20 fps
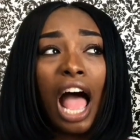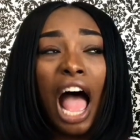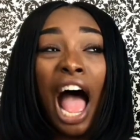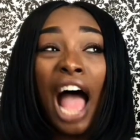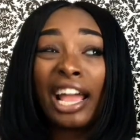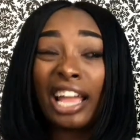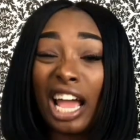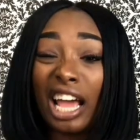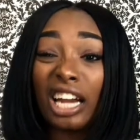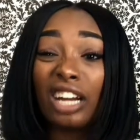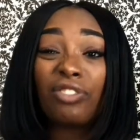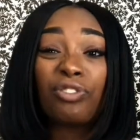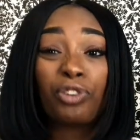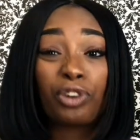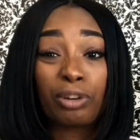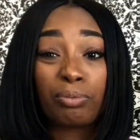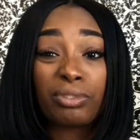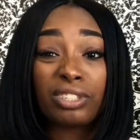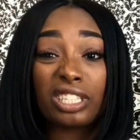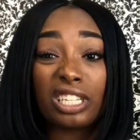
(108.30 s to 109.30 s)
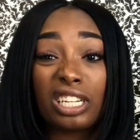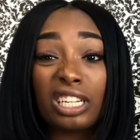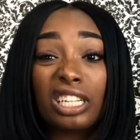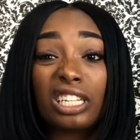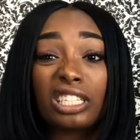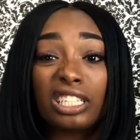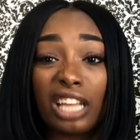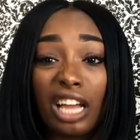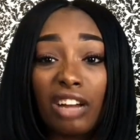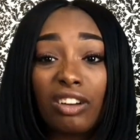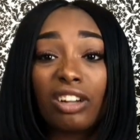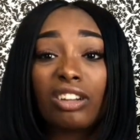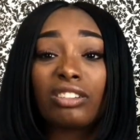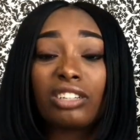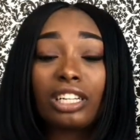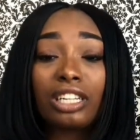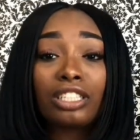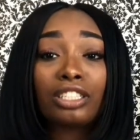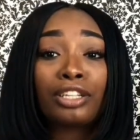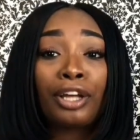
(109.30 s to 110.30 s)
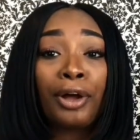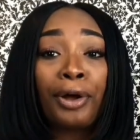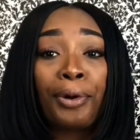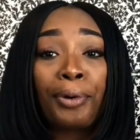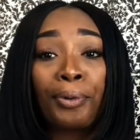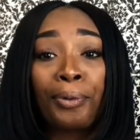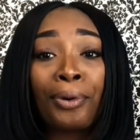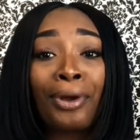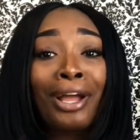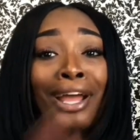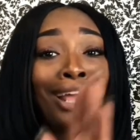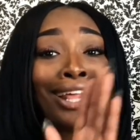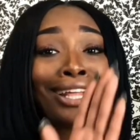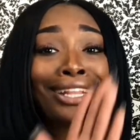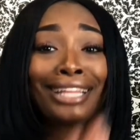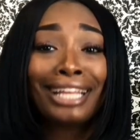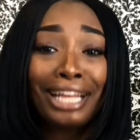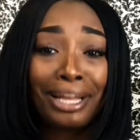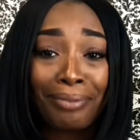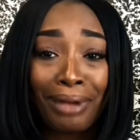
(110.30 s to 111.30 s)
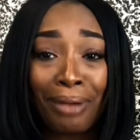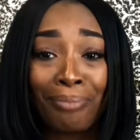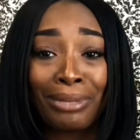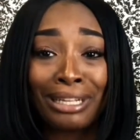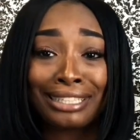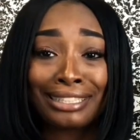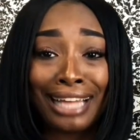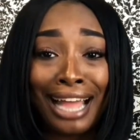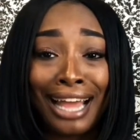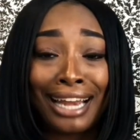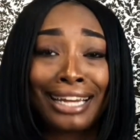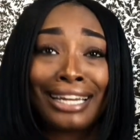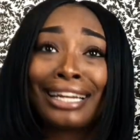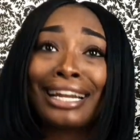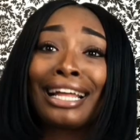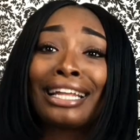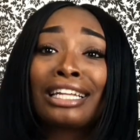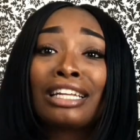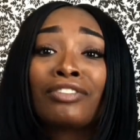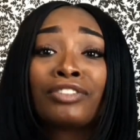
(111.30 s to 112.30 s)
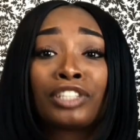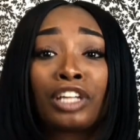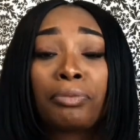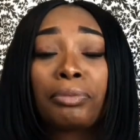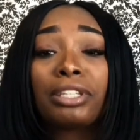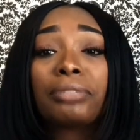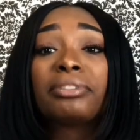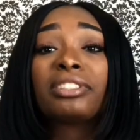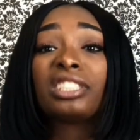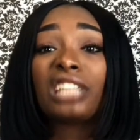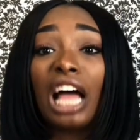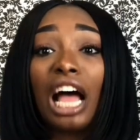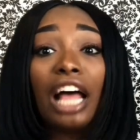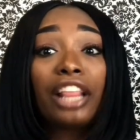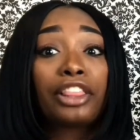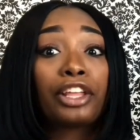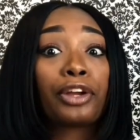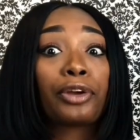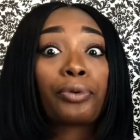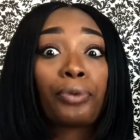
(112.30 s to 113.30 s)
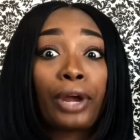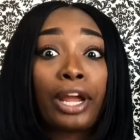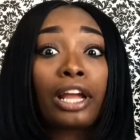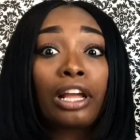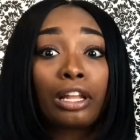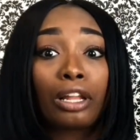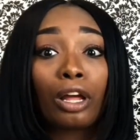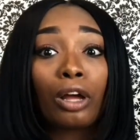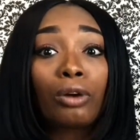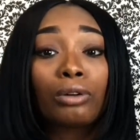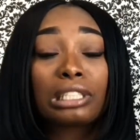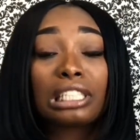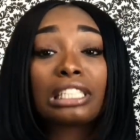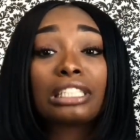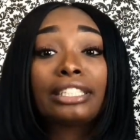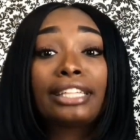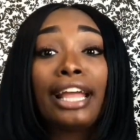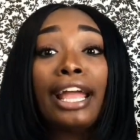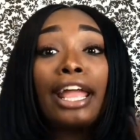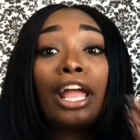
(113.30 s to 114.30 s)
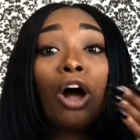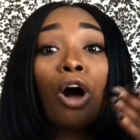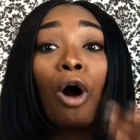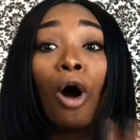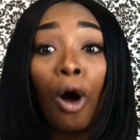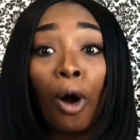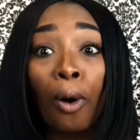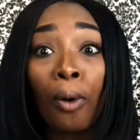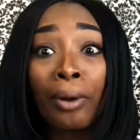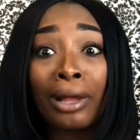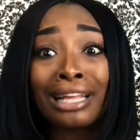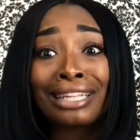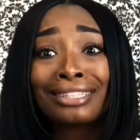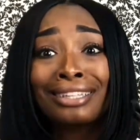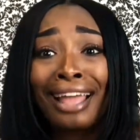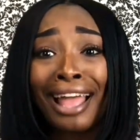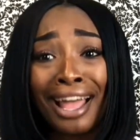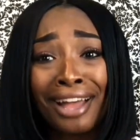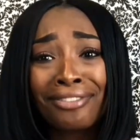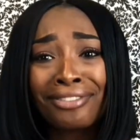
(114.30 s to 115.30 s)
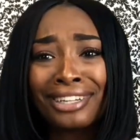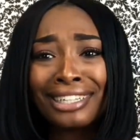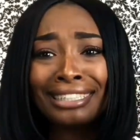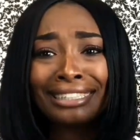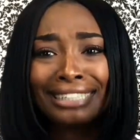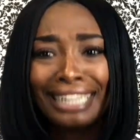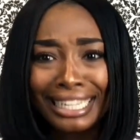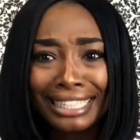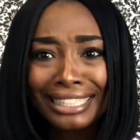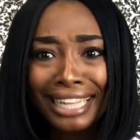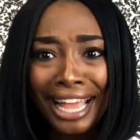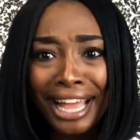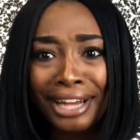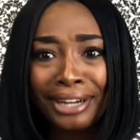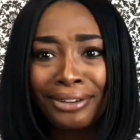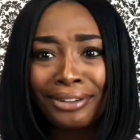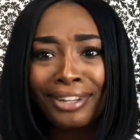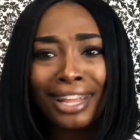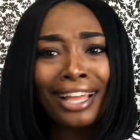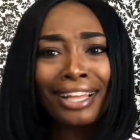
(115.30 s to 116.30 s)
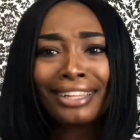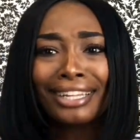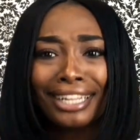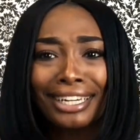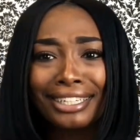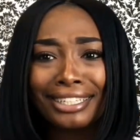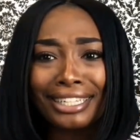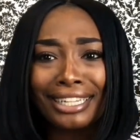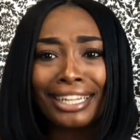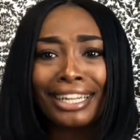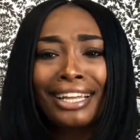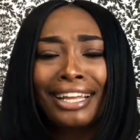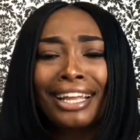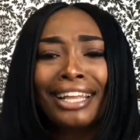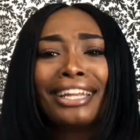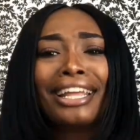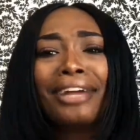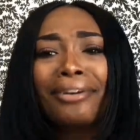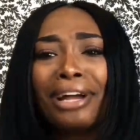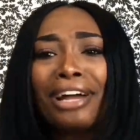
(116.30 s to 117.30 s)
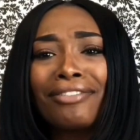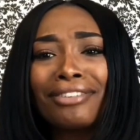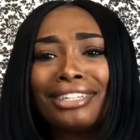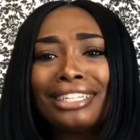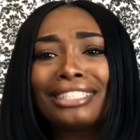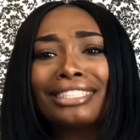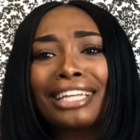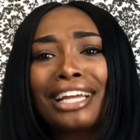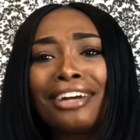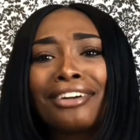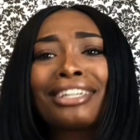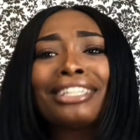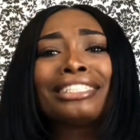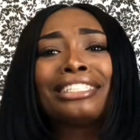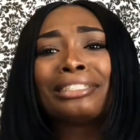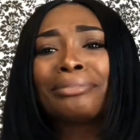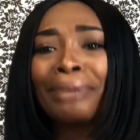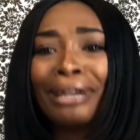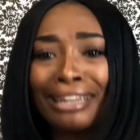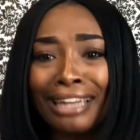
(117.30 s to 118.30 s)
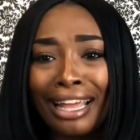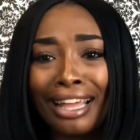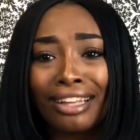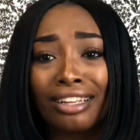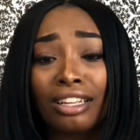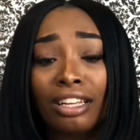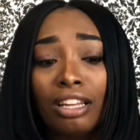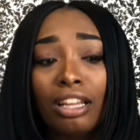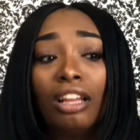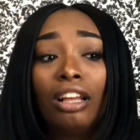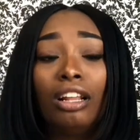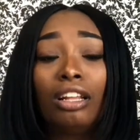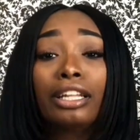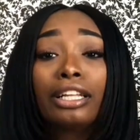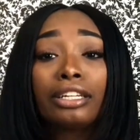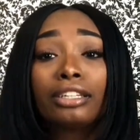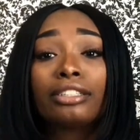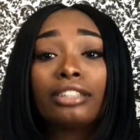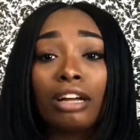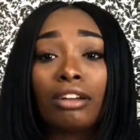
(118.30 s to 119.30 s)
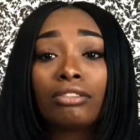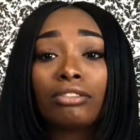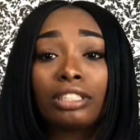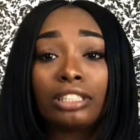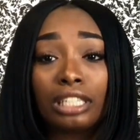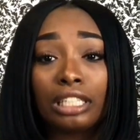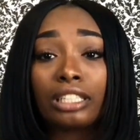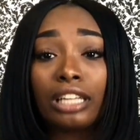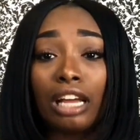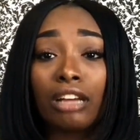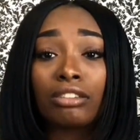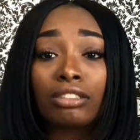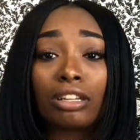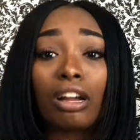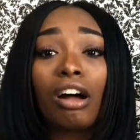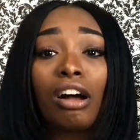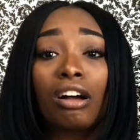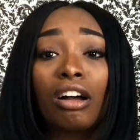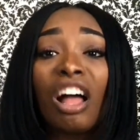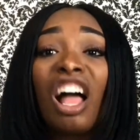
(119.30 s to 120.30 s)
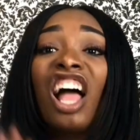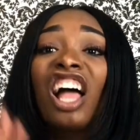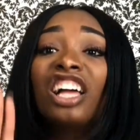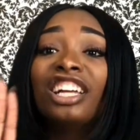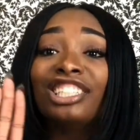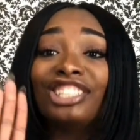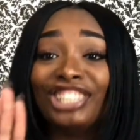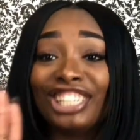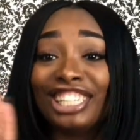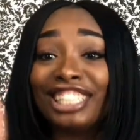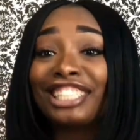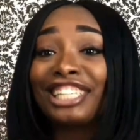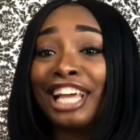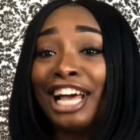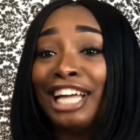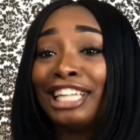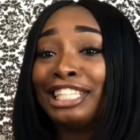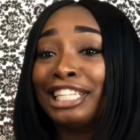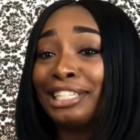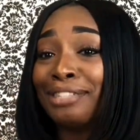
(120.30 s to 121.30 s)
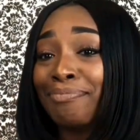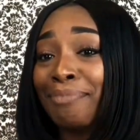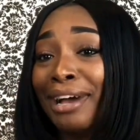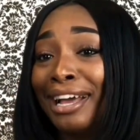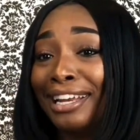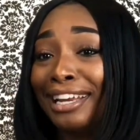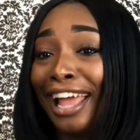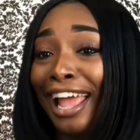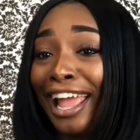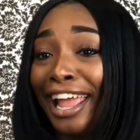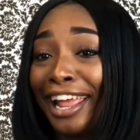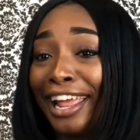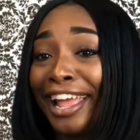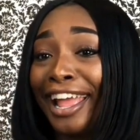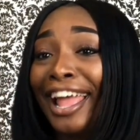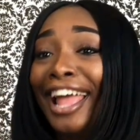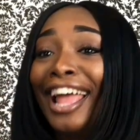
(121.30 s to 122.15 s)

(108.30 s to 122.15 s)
I got a 40% discount on it. So the thing about Missguided that I love so much beside their great clothes is they always have a discount. Like, literally, they will have a discount because it's Monday. Literally, the discount is called just because it's Monday.